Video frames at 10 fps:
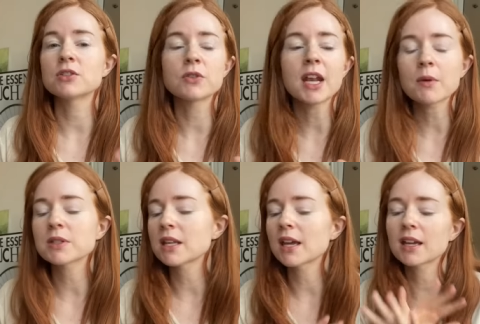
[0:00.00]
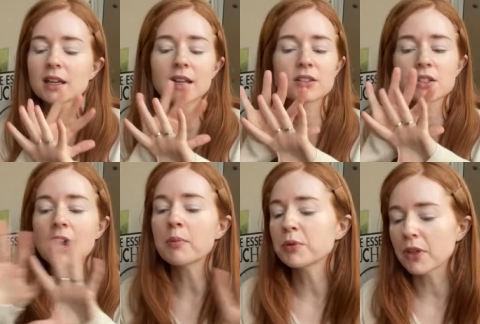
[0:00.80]
So then I was like,
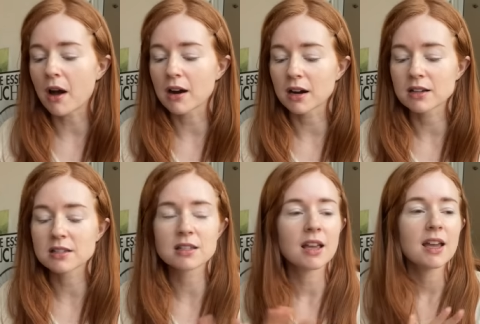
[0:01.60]
stop with the arcs.